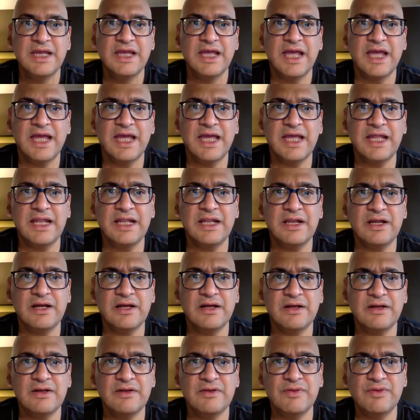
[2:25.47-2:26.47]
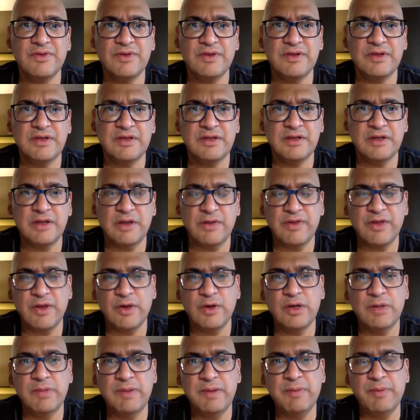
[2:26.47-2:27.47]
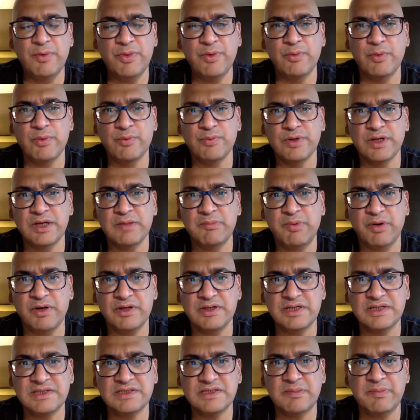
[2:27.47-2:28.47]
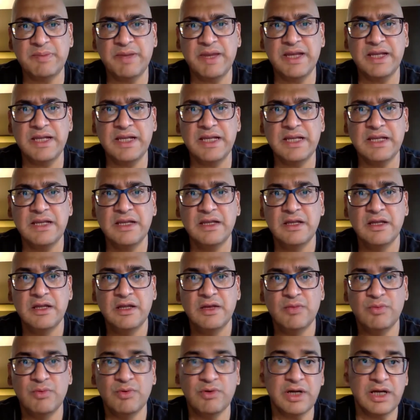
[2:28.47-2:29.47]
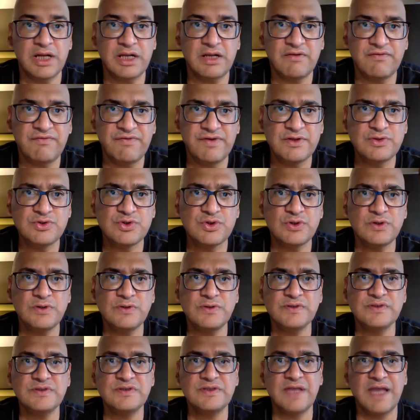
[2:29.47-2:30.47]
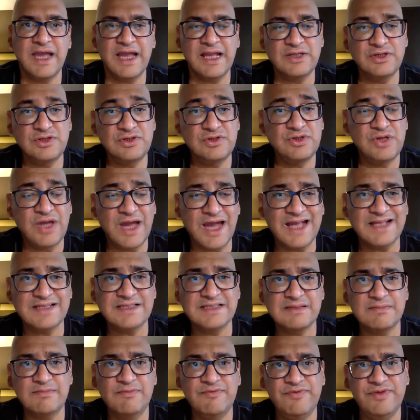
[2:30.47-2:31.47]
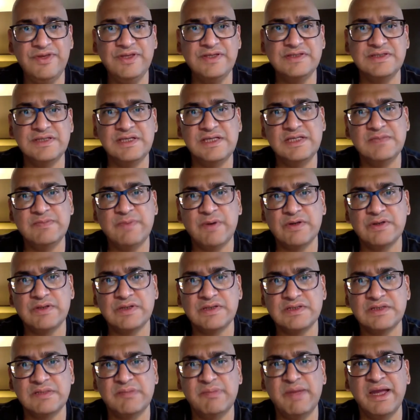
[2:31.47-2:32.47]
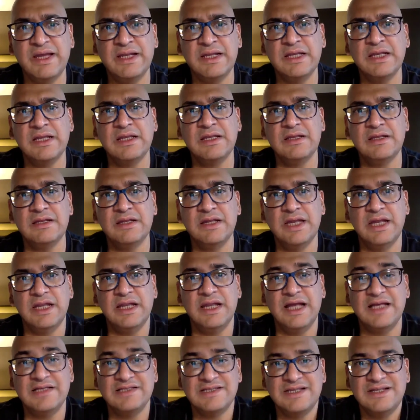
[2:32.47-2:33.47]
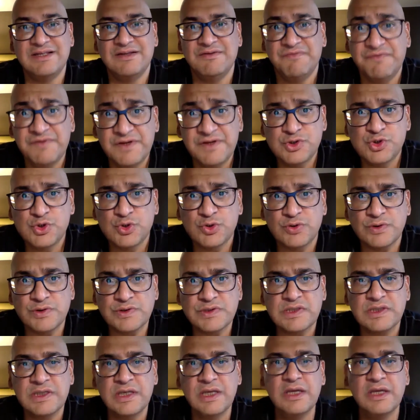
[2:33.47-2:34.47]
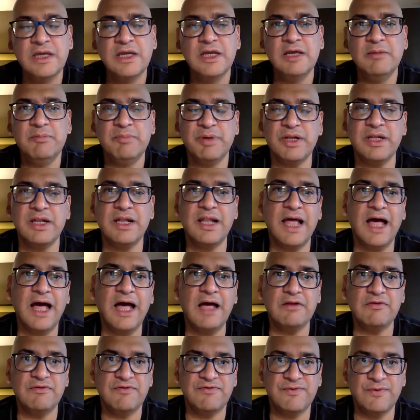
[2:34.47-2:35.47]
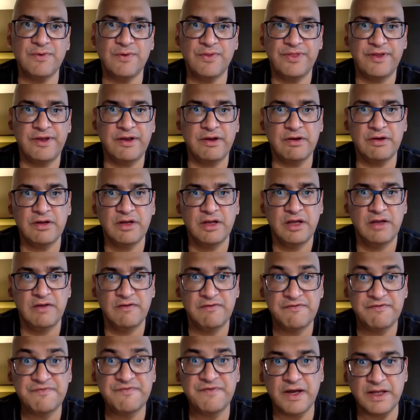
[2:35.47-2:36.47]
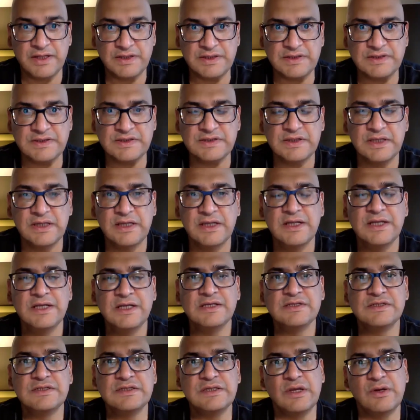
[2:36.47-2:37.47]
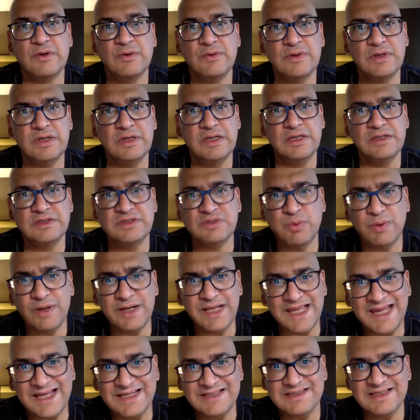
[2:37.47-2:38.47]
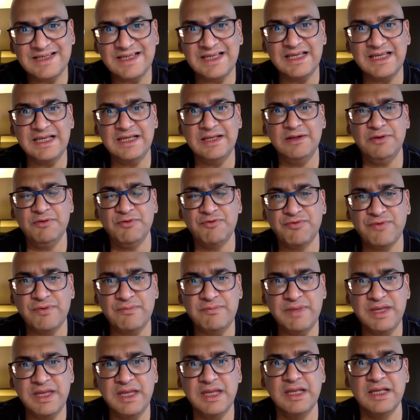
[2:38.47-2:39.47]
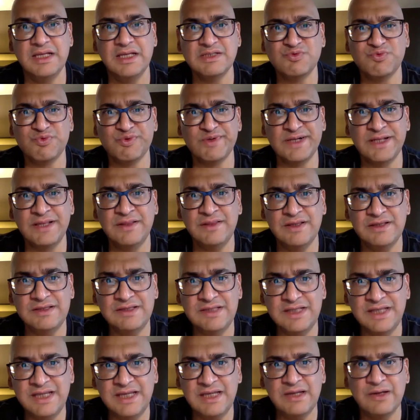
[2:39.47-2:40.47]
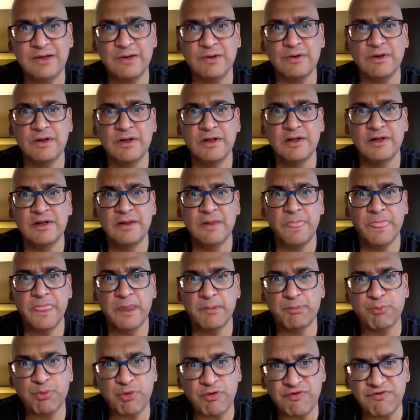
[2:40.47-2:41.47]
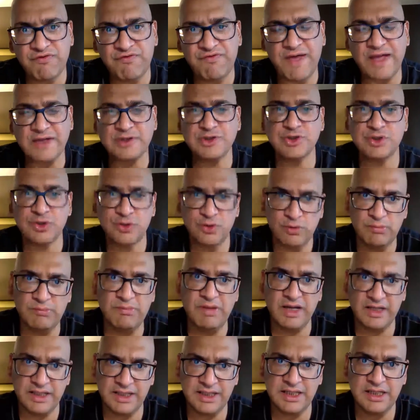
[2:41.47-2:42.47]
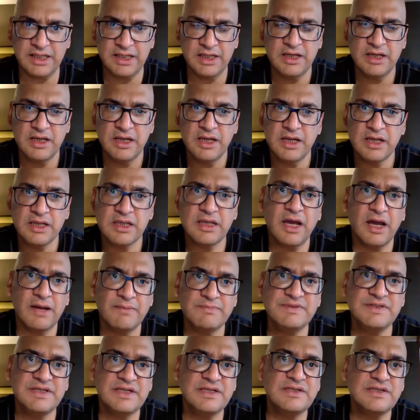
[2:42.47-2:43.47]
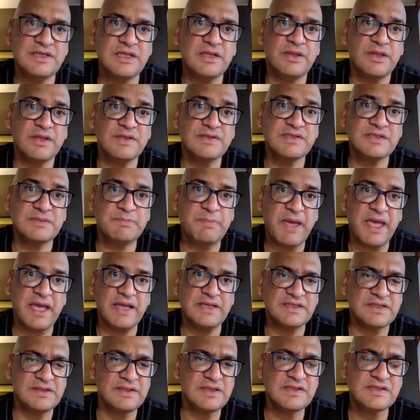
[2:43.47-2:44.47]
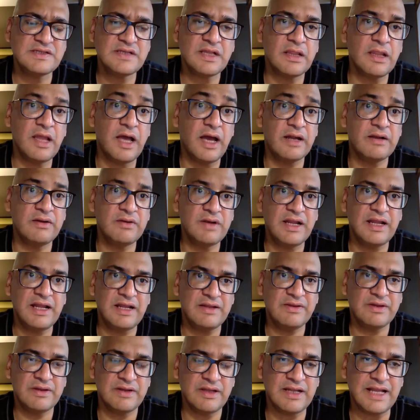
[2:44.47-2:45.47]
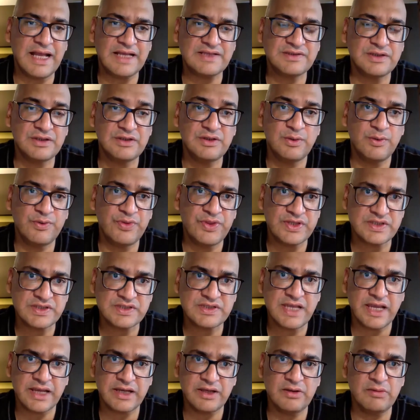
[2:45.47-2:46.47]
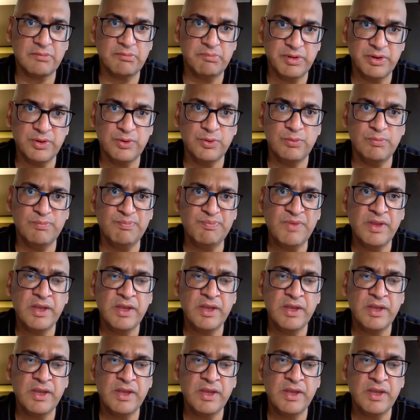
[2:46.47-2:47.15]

And the only people that were really participating were individuals, and you had some VCs participating as individuals, but not for their funds. So 2018 for me is really the year that professional money comes into this space, and this is a lot that has to do with the second boom